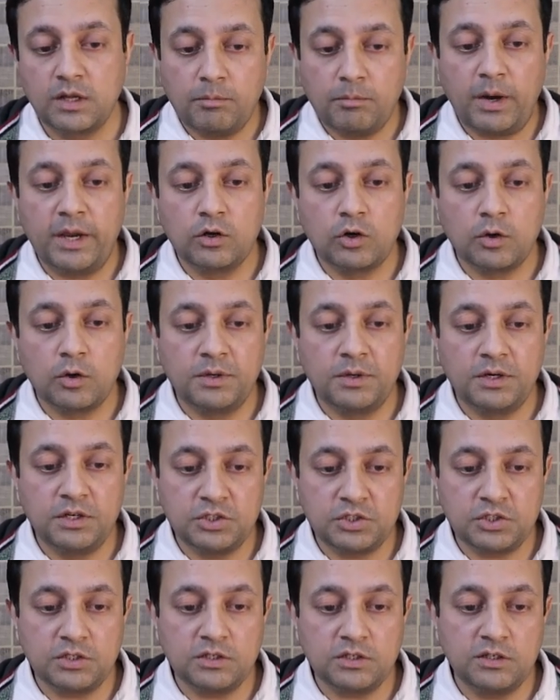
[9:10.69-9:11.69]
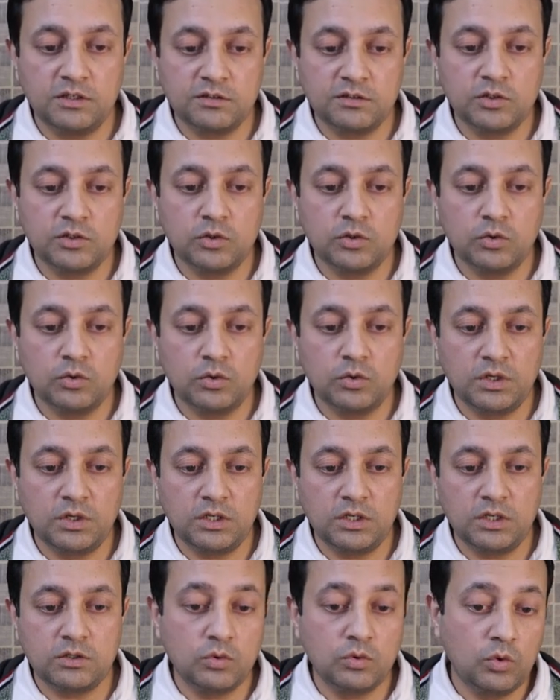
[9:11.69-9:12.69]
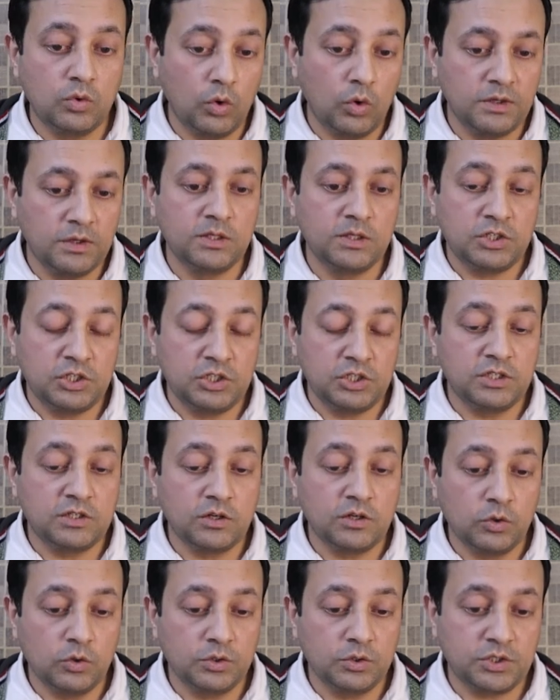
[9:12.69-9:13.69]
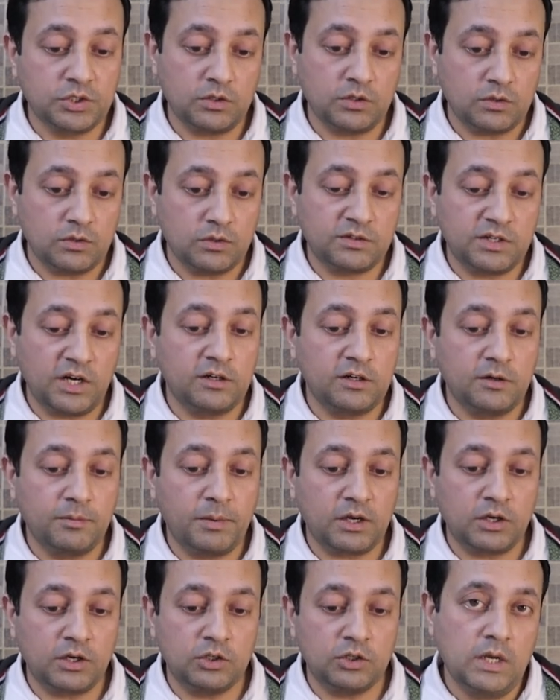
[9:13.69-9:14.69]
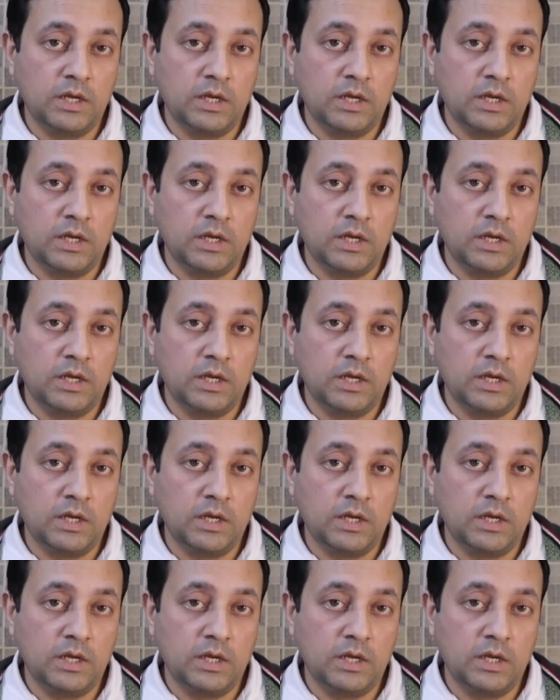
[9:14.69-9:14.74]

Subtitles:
My recommendation is you need to go with DigitalOcean standard package.